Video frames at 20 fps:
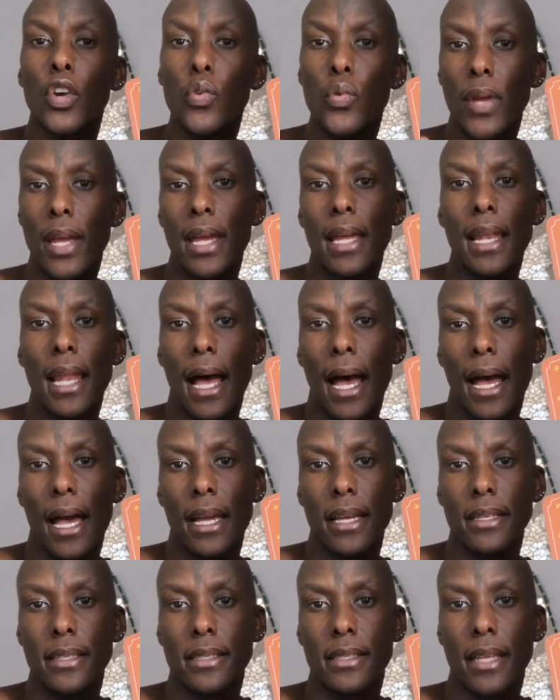
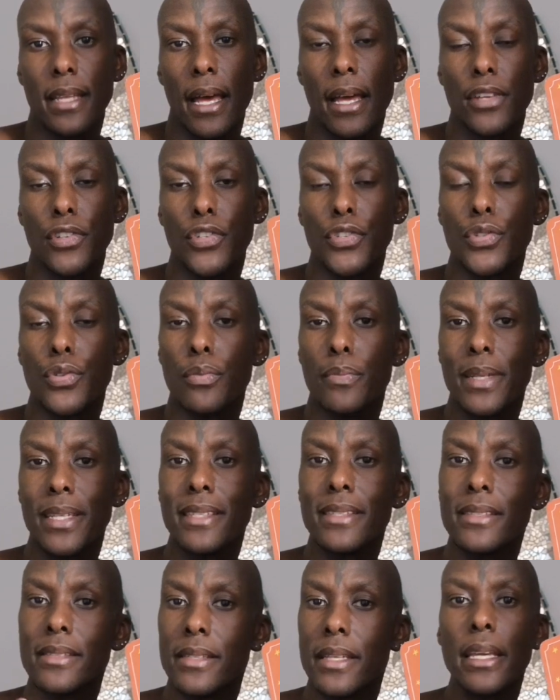realized and to
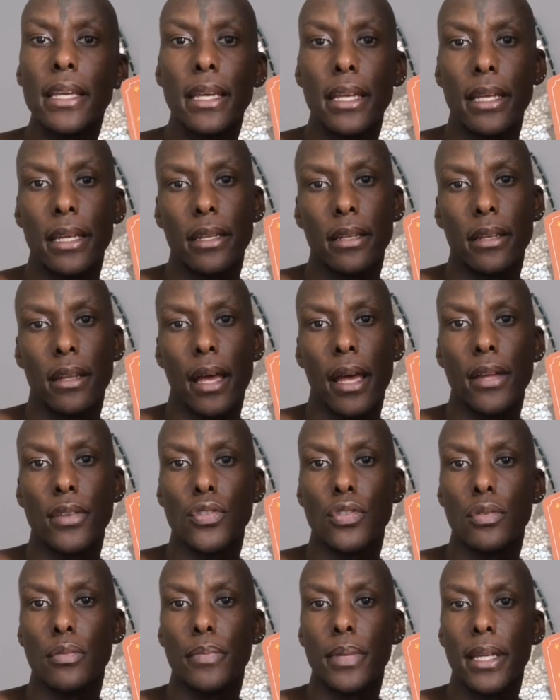be seen
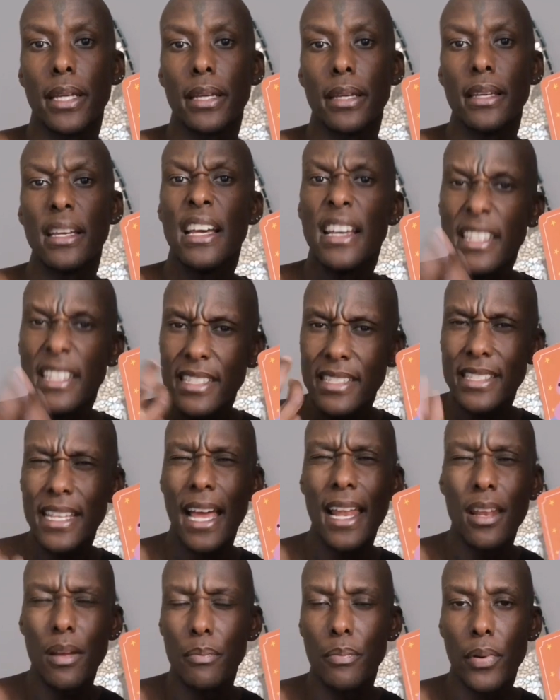and to be
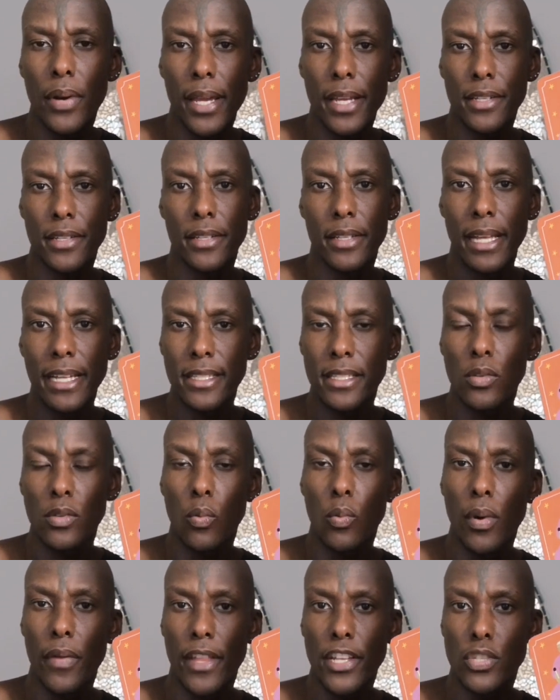celebrated. That's
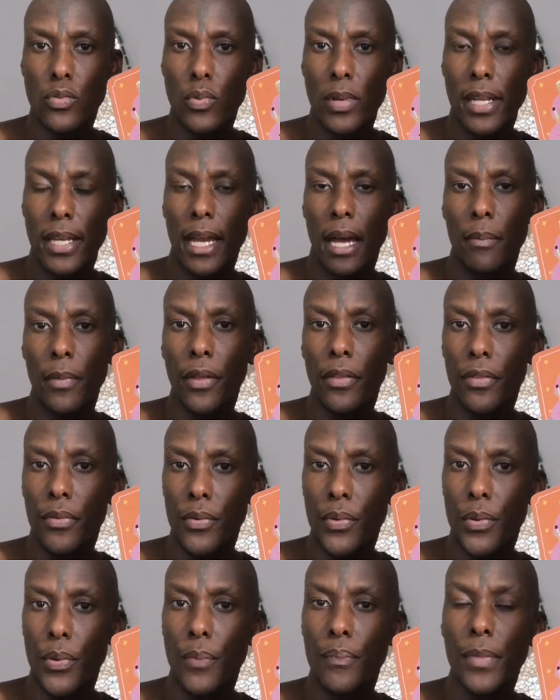the word that's really coming
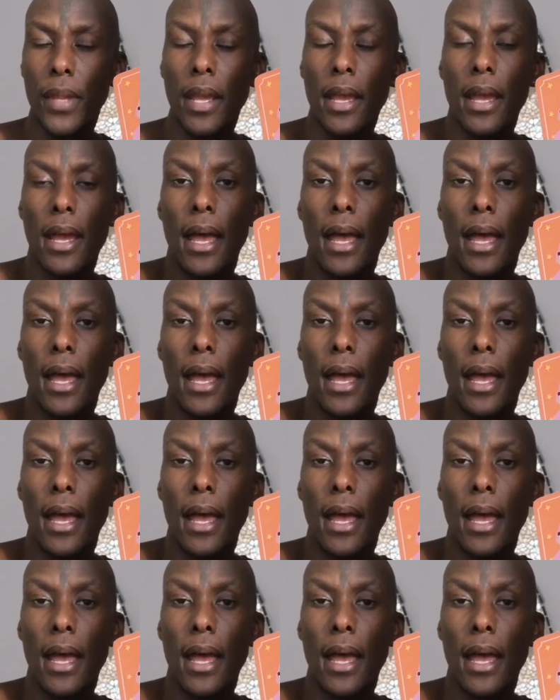through.